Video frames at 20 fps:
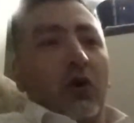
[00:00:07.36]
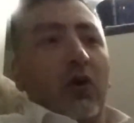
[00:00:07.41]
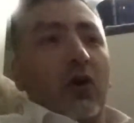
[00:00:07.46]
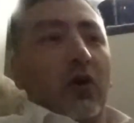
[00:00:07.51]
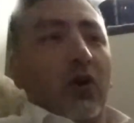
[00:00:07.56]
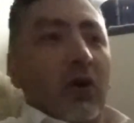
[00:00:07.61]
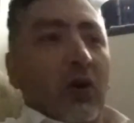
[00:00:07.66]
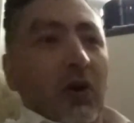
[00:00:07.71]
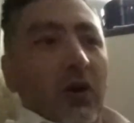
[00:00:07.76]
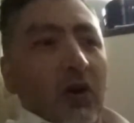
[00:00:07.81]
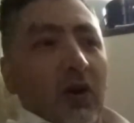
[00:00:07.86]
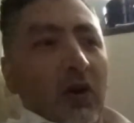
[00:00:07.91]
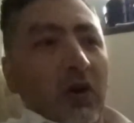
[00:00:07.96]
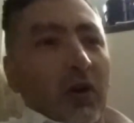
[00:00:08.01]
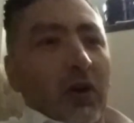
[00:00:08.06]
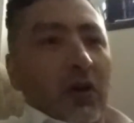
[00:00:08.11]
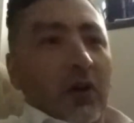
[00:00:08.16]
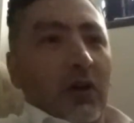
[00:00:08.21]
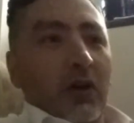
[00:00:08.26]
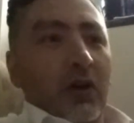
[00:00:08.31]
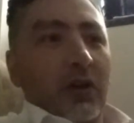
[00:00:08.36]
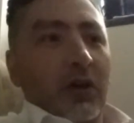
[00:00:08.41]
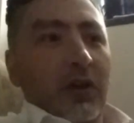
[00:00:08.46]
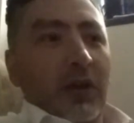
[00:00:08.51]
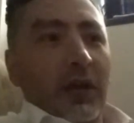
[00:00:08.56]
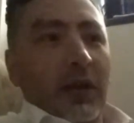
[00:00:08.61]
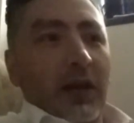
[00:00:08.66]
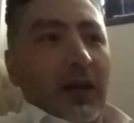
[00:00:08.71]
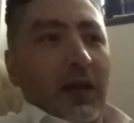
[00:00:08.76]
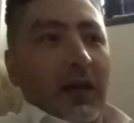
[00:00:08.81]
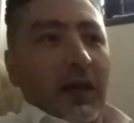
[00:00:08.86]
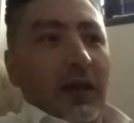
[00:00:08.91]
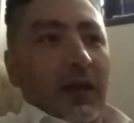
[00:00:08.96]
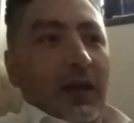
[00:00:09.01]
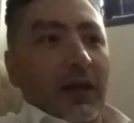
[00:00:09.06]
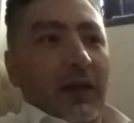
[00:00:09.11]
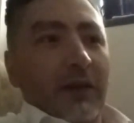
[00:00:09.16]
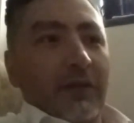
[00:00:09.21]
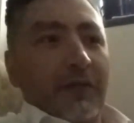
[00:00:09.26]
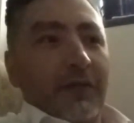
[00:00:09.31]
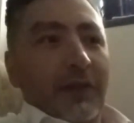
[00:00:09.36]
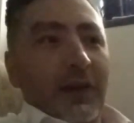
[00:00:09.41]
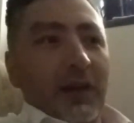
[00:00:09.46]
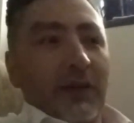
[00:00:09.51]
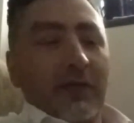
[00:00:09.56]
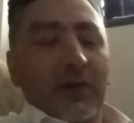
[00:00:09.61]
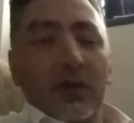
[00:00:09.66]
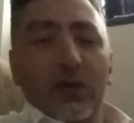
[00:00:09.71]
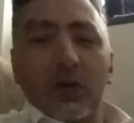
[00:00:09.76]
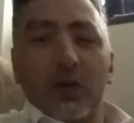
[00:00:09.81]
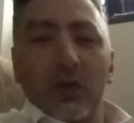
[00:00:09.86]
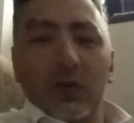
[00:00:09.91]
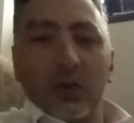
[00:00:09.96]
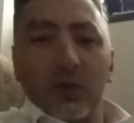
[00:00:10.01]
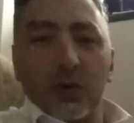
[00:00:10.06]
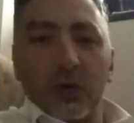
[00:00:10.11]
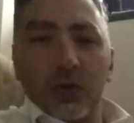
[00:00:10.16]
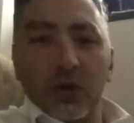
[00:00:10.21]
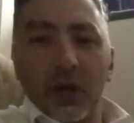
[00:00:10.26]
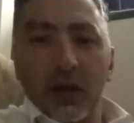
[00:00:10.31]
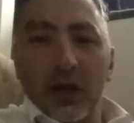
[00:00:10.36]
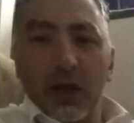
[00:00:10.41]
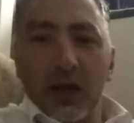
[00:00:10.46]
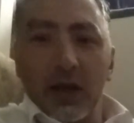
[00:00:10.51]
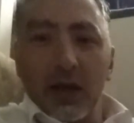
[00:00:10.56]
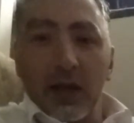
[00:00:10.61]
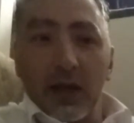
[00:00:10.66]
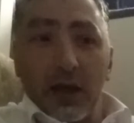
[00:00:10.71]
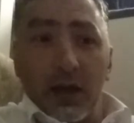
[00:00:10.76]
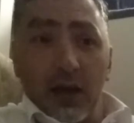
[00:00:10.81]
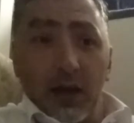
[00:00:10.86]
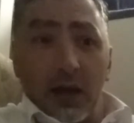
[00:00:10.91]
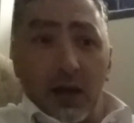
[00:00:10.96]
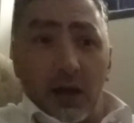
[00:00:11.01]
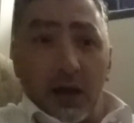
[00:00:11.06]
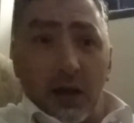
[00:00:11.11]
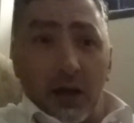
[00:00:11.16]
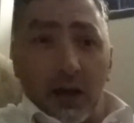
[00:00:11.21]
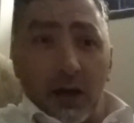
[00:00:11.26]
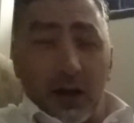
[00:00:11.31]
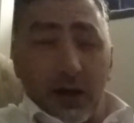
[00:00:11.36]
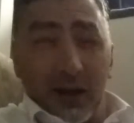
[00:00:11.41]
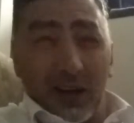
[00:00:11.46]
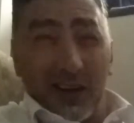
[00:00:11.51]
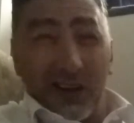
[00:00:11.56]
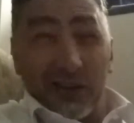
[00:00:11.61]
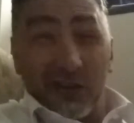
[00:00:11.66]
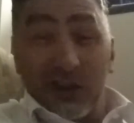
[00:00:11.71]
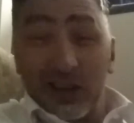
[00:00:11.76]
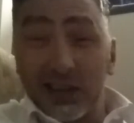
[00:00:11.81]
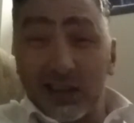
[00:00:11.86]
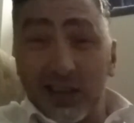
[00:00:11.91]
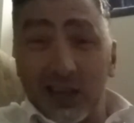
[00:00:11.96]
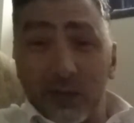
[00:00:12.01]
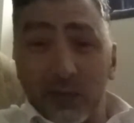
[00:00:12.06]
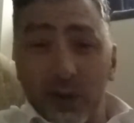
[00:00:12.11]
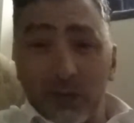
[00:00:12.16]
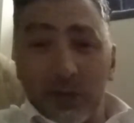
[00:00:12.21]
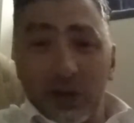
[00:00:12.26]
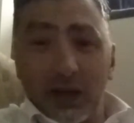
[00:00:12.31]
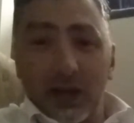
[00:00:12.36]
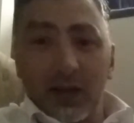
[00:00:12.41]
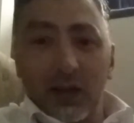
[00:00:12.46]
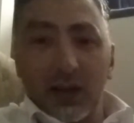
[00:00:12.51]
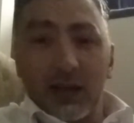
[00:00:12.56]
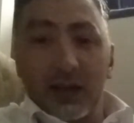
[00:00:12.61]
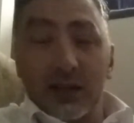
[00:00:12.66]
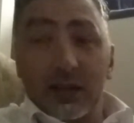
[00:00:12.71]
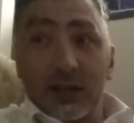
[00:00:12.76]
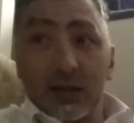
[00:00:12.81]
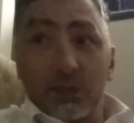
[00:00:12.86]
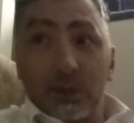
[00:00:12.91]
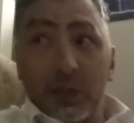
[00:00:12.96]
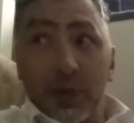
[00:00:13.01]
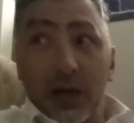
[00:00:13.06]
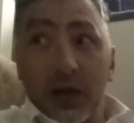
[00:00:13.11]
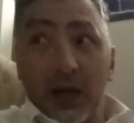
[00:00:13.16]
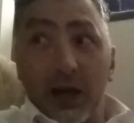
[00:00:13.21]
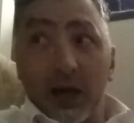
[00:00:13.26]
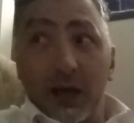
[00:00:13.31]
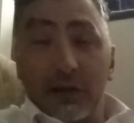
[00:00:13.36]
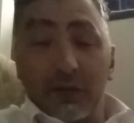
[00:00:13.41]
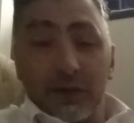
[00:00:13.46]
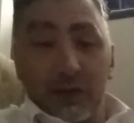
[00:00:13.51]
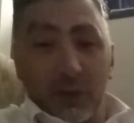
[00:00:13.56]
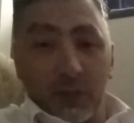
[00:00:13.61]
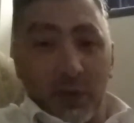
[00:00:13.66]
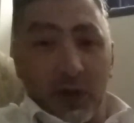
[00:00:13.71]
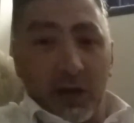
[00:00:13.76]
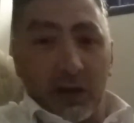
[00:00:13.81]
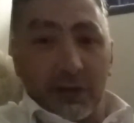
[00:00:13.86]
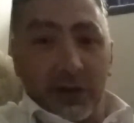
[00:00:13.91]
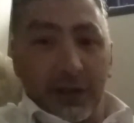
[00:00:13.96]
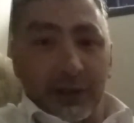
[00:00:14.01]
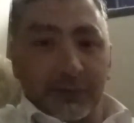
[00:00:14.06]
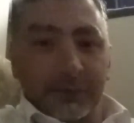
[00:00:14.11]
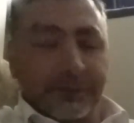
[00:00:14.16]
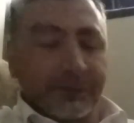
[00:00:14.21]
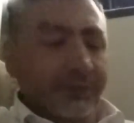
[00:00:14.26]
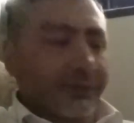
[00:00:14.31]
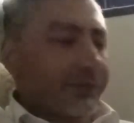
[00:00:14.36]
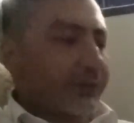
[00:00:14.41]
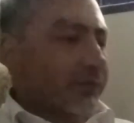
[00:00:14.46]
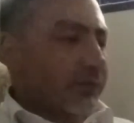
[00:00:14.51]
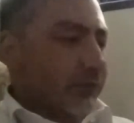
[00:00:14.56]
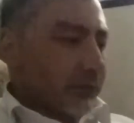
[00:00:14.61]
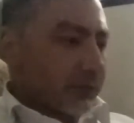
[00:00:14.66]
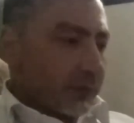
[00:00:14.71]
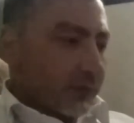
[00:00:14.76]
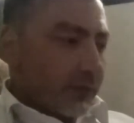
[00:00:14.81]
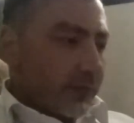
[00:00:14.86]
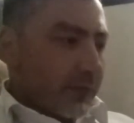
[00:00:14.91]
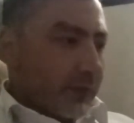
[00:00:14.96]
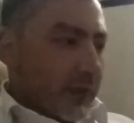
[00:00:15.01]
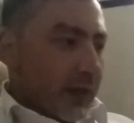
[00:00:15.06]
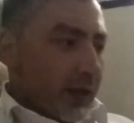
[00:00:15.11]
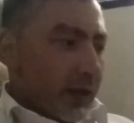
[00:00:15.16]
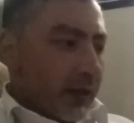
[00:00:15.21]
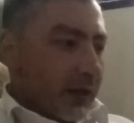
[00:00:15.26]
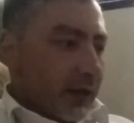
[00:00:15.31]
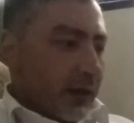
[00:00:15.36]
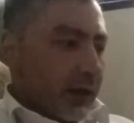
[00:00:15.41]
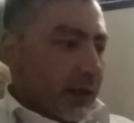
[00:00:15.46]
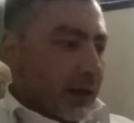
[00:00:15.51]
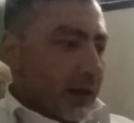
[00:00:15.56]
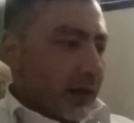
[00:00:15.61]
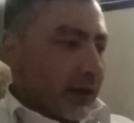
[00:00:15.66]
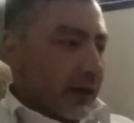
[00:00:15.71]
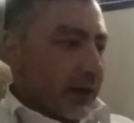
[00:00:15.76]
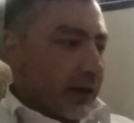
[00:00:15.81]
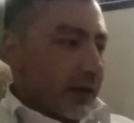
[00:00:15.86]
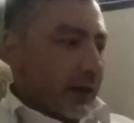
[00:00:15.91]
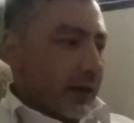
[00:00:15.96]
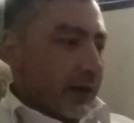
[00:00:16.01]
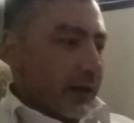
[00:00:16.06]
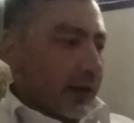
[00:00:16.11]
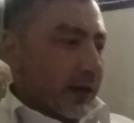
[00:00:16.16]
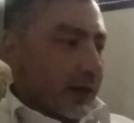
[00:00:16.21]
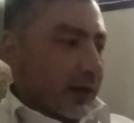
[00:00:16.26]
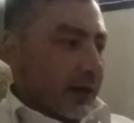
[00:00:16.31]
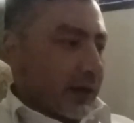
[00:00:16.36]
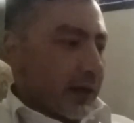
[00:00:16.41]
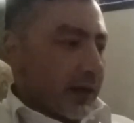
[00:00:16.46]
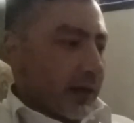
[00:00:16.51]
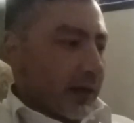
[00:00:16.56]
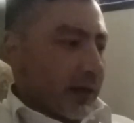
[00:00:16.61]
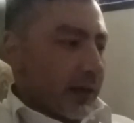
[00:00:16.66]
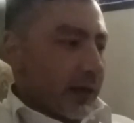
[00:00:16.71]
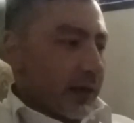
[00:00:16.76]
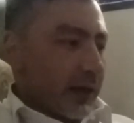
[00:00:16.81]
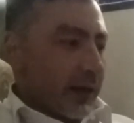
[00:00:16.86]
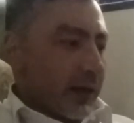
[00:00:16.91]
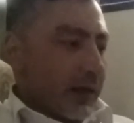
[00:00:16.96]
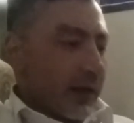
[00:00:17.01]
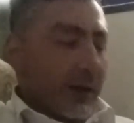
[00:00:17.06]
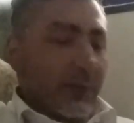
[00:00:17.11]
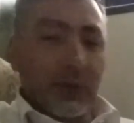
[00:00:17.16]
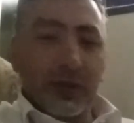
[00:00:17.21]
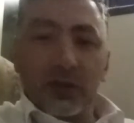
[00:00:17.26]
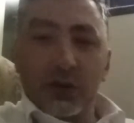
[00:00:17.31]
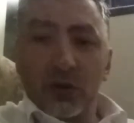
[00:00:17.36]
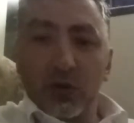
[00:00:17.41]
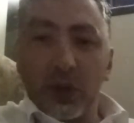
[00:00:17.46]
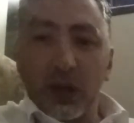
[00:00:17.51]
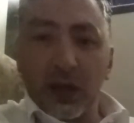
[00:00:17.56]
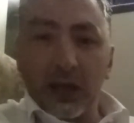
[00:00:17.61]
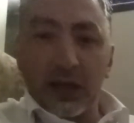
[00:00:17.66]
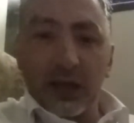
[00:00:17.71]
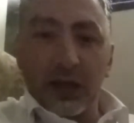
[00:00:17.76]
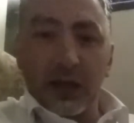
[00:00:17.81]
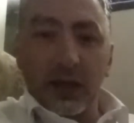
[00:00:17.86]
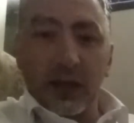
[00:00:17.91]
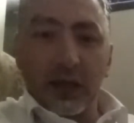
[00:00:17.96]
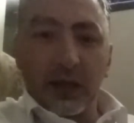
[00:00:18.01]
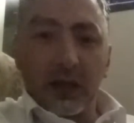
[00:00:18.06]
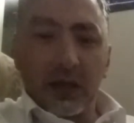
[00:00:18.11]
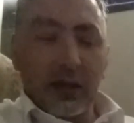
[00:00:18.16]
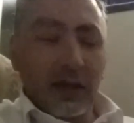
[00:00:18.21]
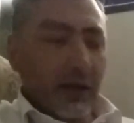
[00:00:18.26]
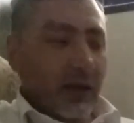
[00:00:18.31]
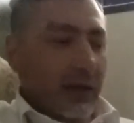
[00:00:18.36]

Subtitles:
on a flavor called Red Gummy Bear. It's by Fumari. Now, let me just quickly